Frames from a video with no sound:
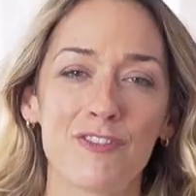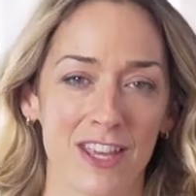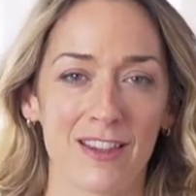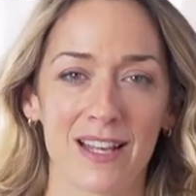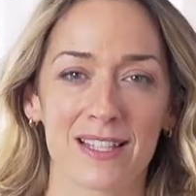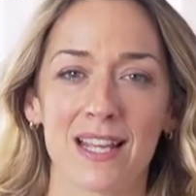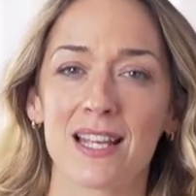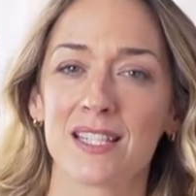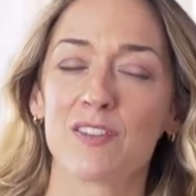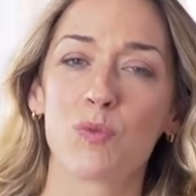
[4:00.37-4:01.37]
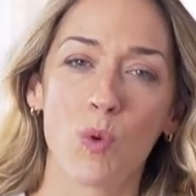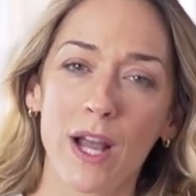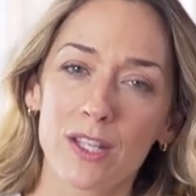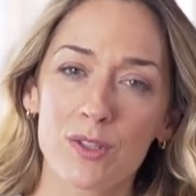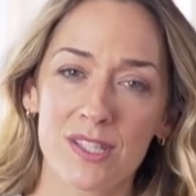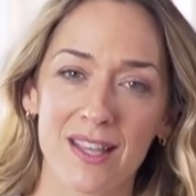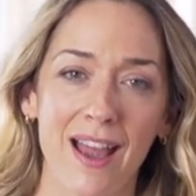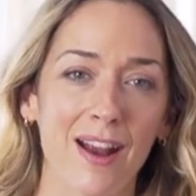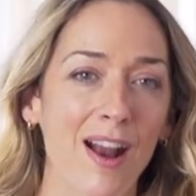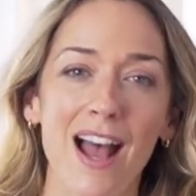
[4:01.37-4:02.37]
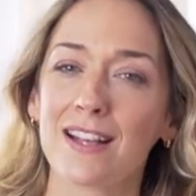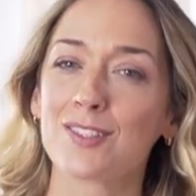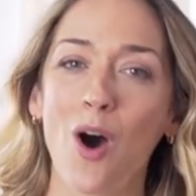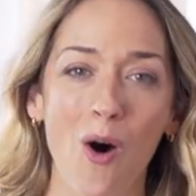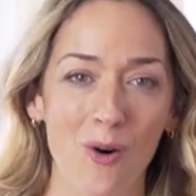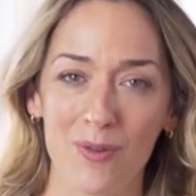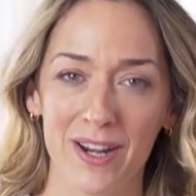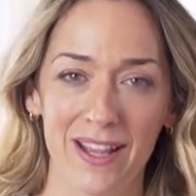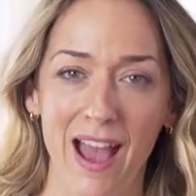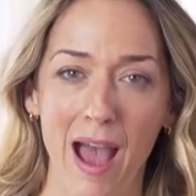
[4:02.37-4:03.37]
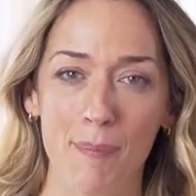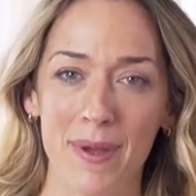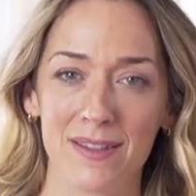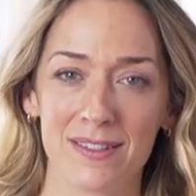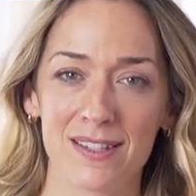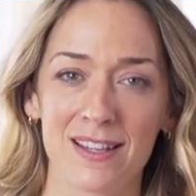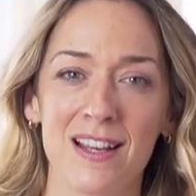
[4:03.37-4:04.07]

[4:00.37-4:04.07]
feelings as if what you desire has already happened.